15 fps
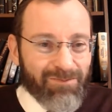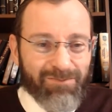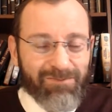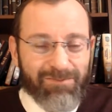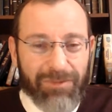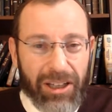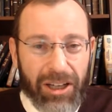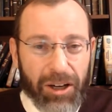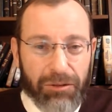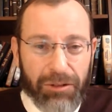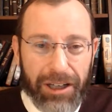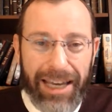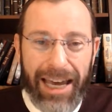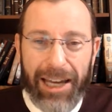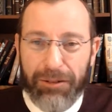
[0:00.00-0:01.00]

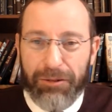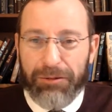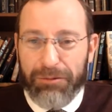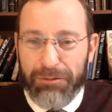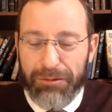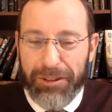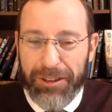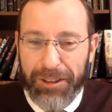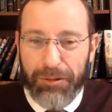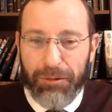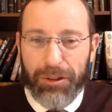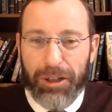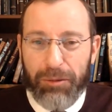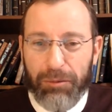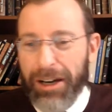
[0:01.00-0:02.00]
again,
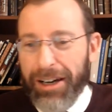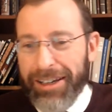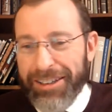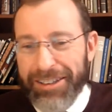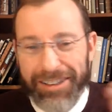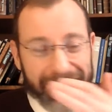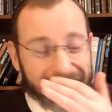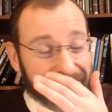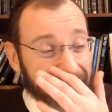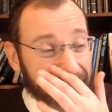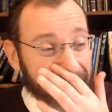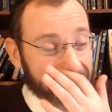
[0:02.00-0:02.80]
one of my,